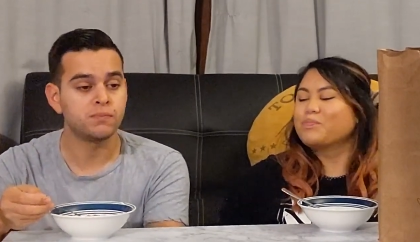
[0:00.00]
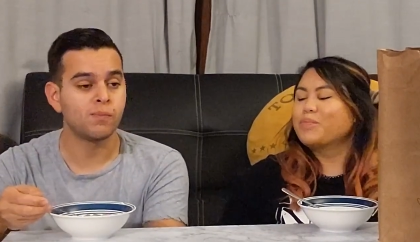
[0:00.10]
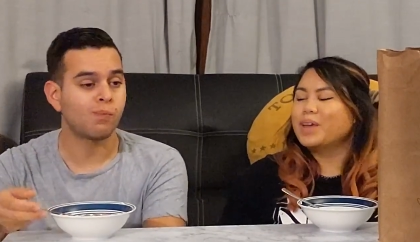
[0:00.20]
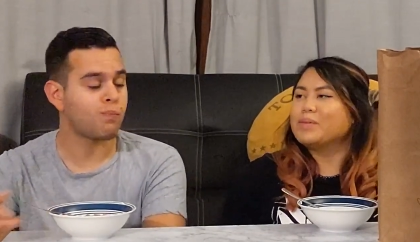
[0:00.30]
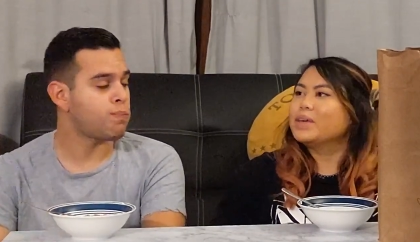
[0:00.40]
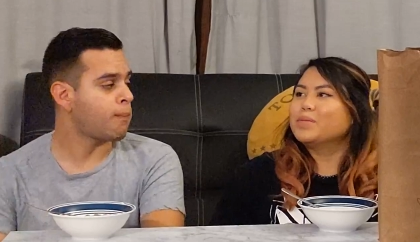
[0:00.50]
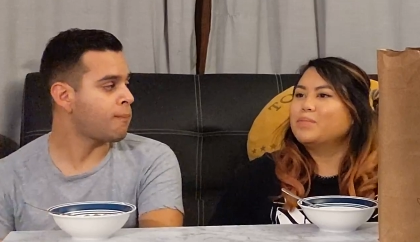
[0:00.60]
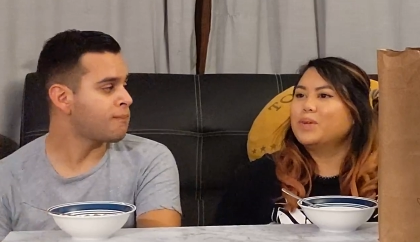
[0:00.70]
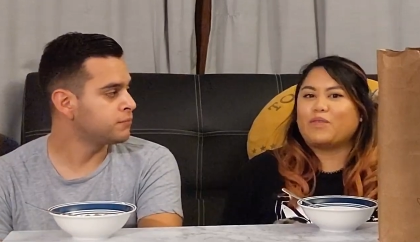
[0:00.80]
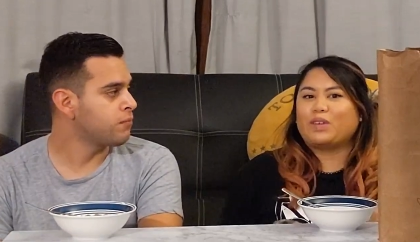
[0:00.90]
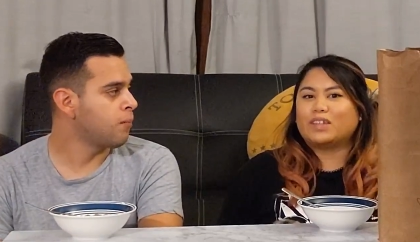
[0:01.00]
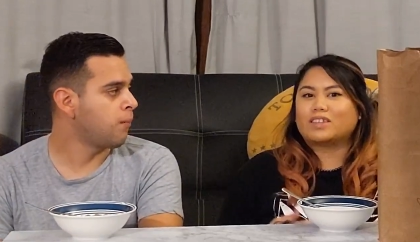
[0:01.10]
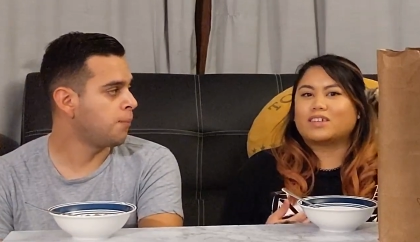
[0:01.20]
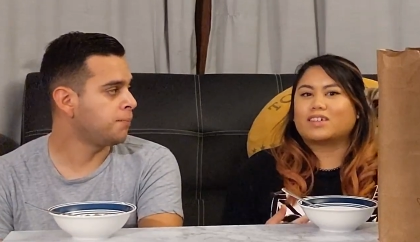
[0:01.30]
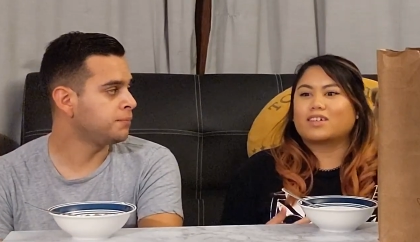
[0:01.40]
Speaker 1: Maybe if
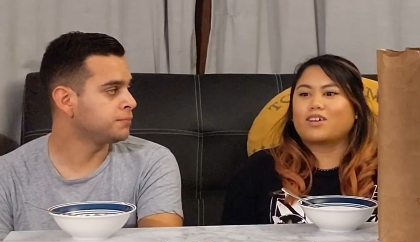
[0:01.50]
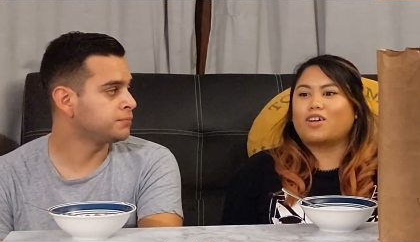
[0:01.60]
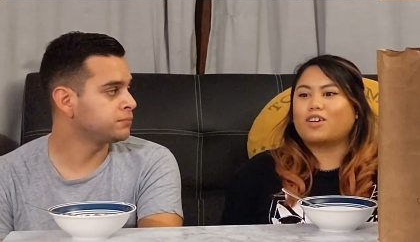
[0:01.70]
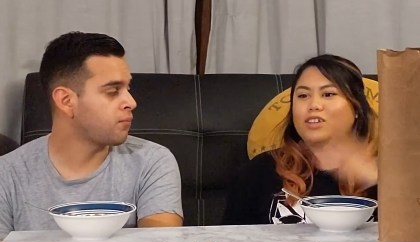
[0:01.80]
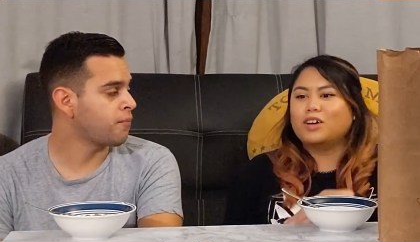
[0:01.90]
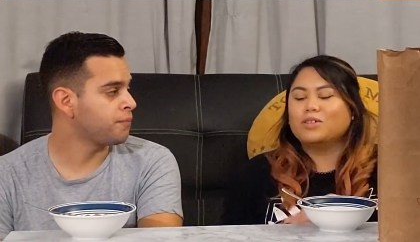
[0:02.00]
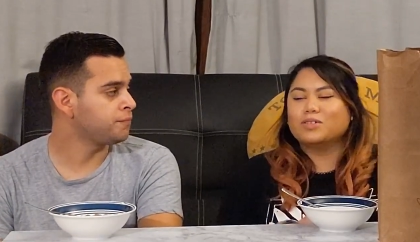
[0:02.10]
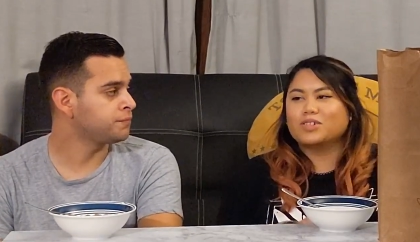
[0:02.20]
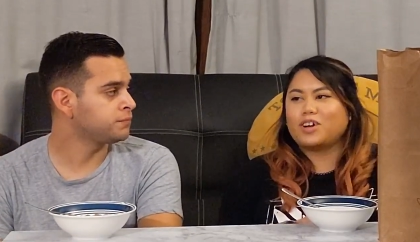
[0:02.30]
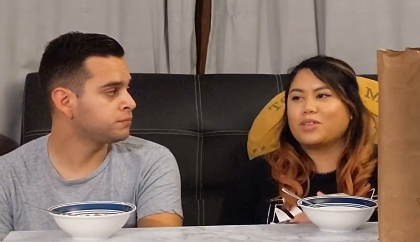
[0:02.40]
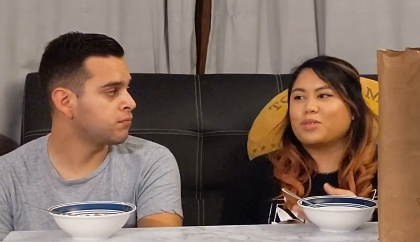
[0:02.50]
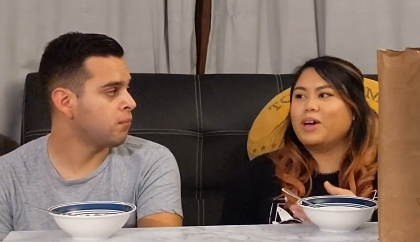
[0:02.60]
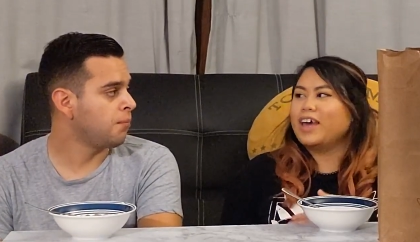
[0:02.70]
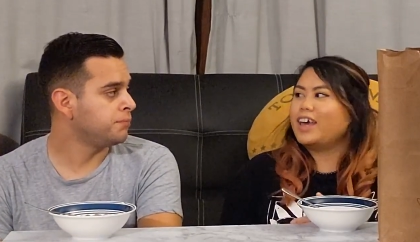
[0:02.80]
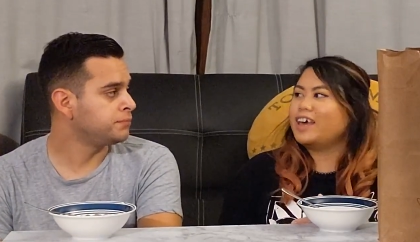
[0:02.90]
it's closed all the
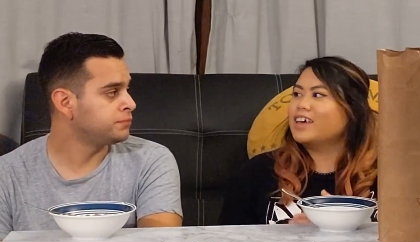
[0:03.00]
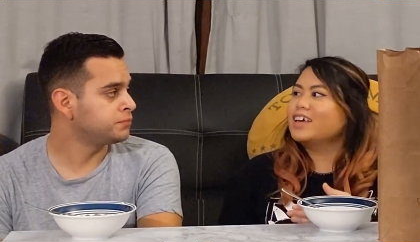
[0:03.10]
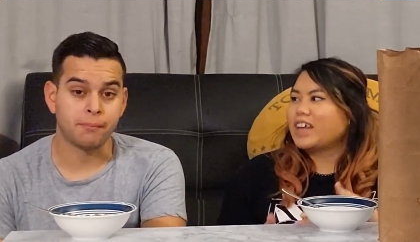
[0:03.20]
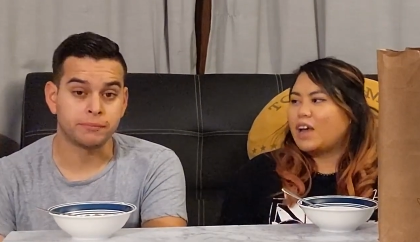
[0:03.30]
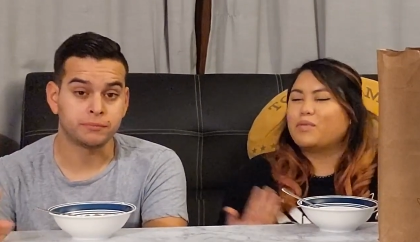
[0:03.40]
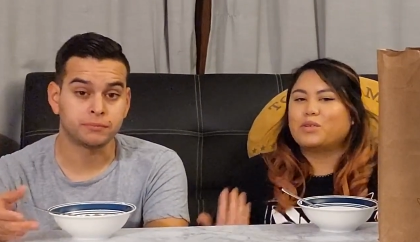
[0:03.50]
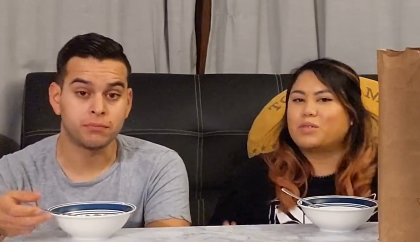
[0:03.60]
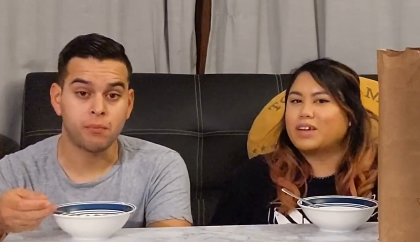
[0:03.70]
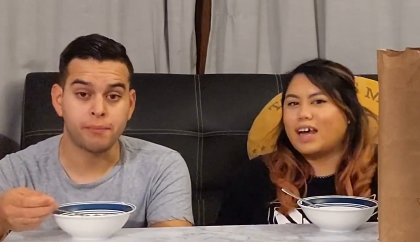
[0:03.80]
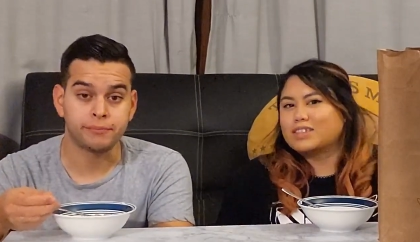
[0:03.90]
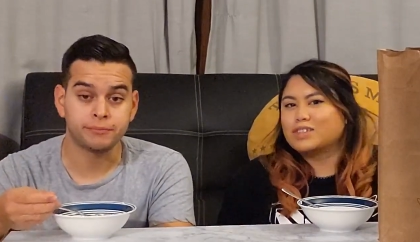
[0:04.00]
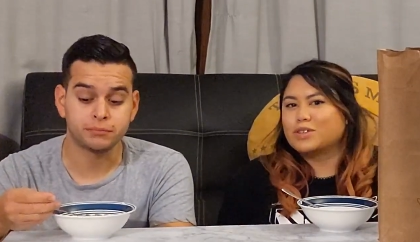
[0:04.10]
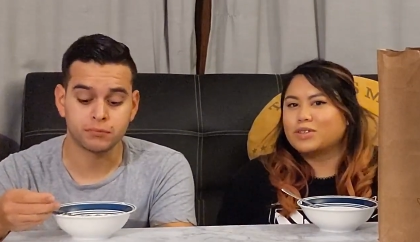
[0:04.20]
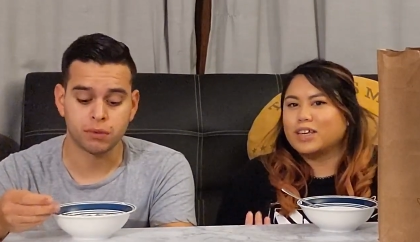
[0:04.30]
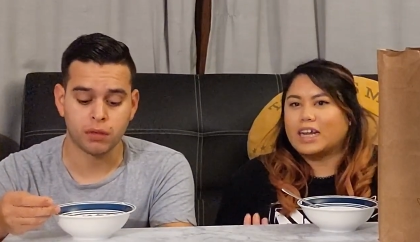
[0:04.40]
way, then everyone has to
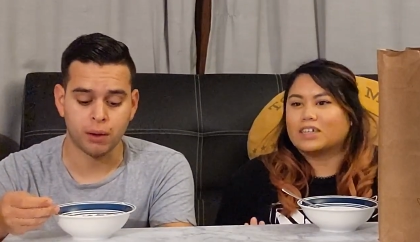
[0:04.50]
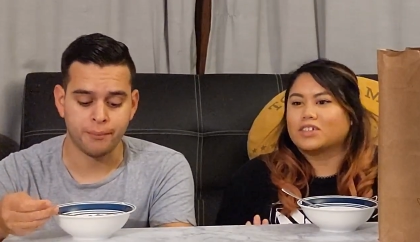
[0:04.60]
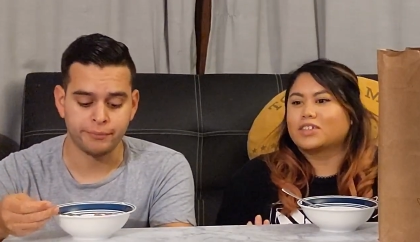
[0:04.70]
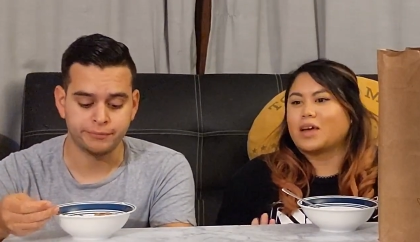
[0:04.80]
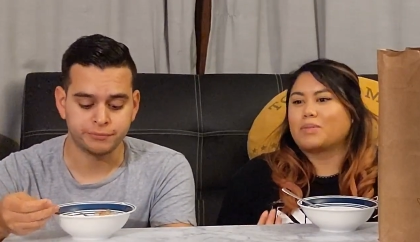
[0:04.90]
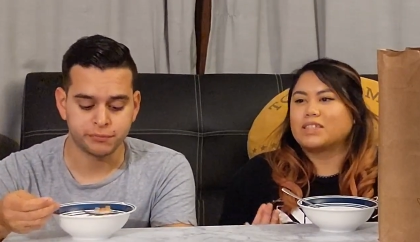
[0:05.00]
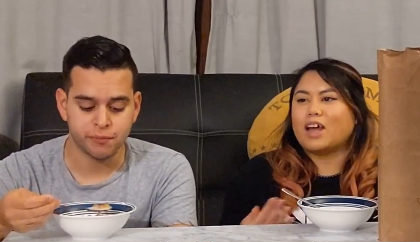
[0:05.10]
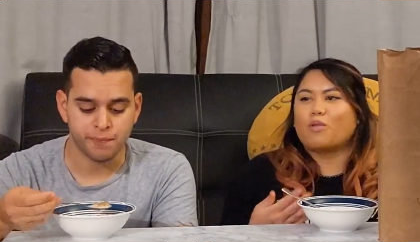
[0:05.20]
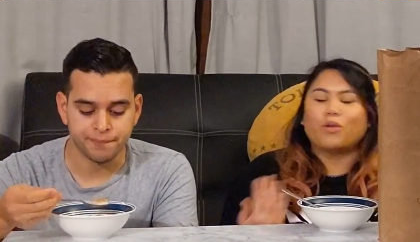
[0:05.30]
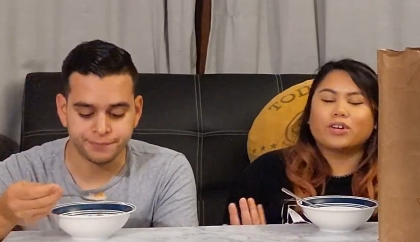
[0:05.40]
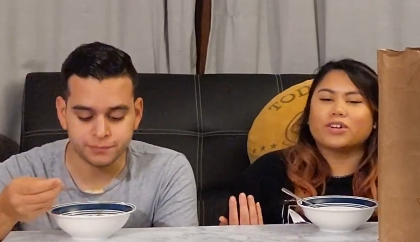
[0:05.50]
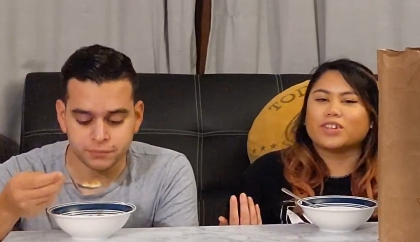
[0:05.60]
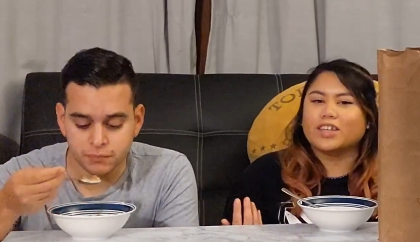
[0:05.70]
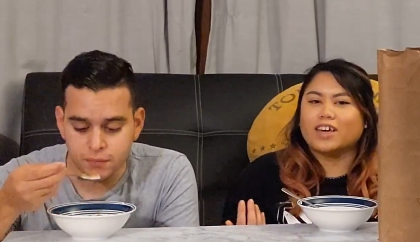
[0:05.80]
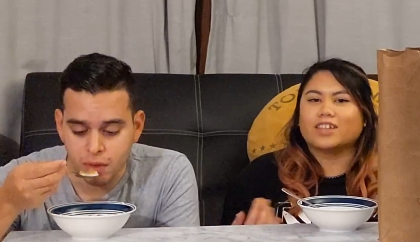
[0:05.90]
do that extra step. It's not one
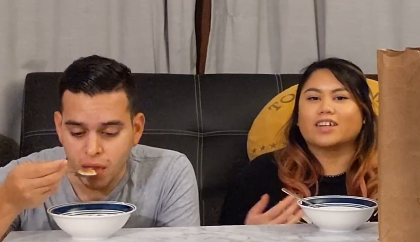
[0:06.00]
or the